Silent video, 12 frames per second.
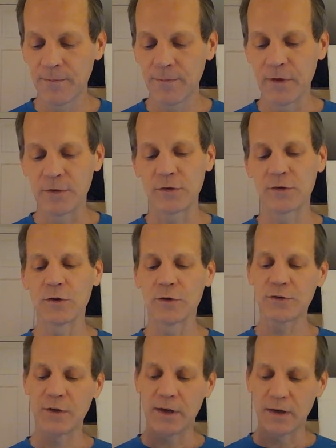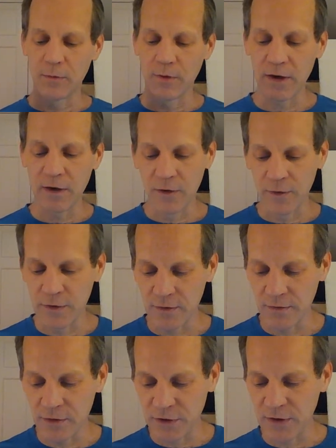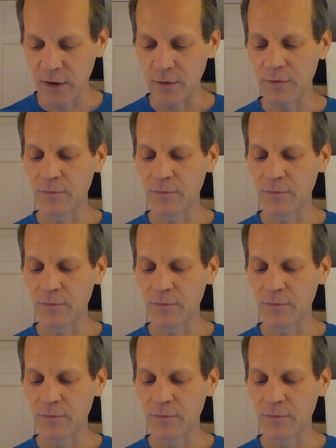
is associated with ignorance of the self